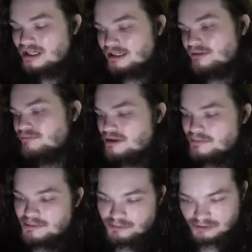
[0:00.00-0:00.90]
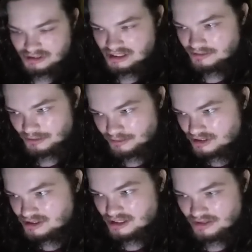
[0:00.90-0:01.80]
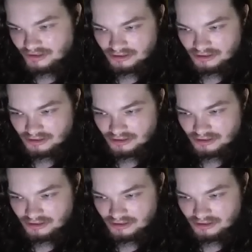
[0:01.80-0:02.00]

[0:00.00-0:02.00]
Like maybe, maybe we could say something, but this is nothing.